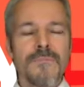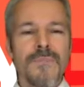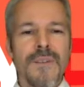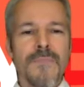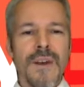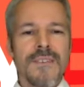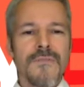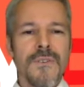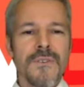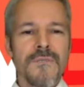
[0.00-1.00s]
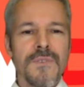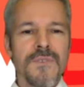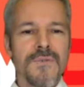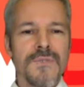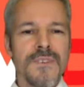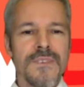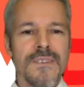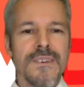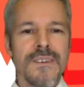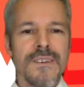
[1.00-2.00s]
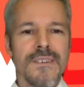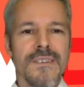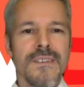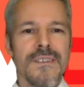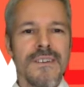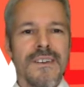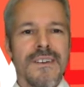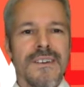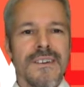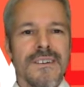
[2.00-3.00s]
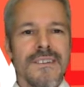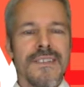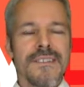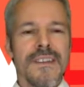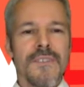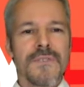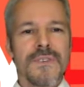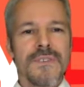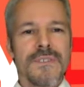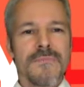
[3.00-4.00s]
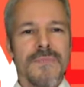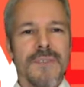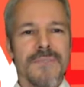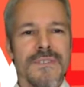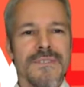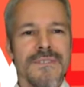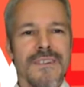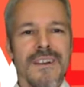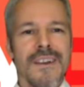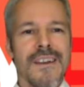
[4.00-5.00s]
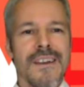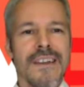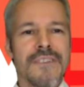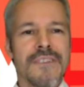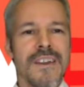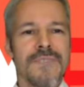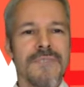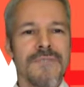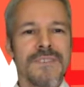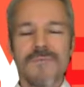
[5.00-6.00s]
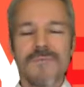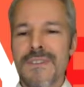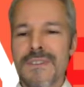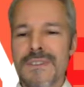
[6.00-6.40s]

a, a passive house which uses uh, that kind of a system? I mean, I, I actually have never seen one.